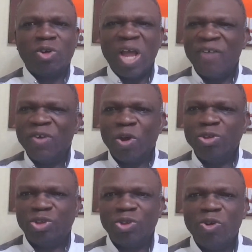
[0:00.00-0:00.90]
having
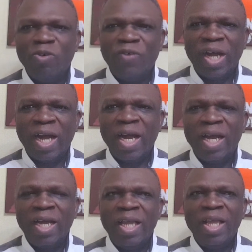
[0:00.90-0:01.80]
control over
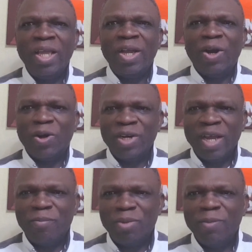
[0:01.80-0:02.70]

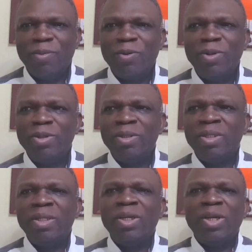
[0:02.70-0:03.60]
other people,
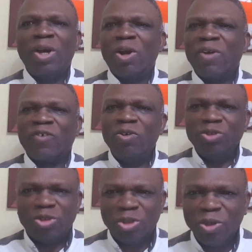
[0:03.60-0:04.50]

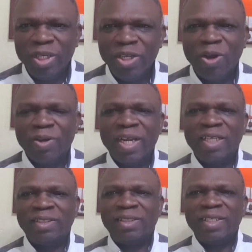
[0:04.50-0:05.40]
controlling
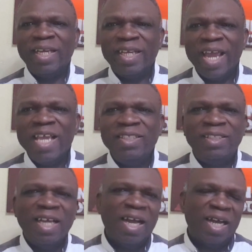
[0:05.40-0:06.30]
others against
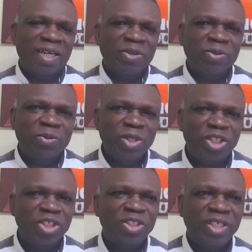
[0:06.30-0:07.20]
their
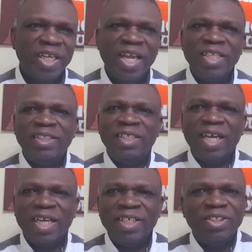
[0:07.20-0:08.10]
wishes, against
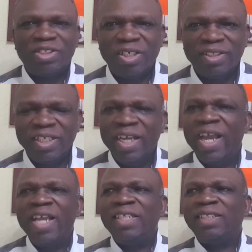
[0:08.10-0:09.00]
their interests,
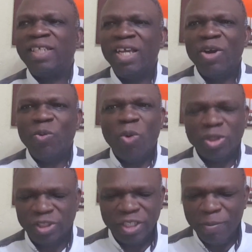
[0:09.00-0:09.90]
against
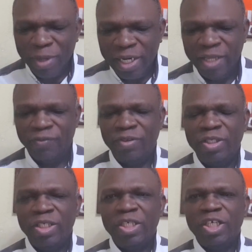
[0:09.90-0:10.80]
what they believe.
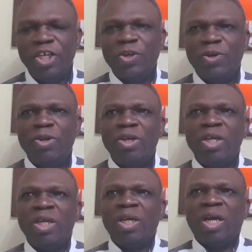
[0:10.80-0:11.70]

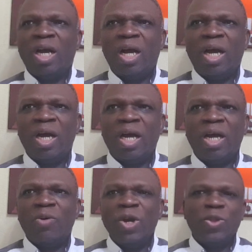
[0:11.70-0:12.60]

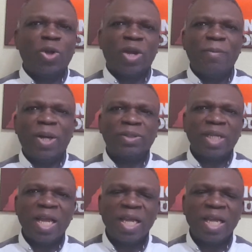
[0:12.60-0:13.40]
When you talk about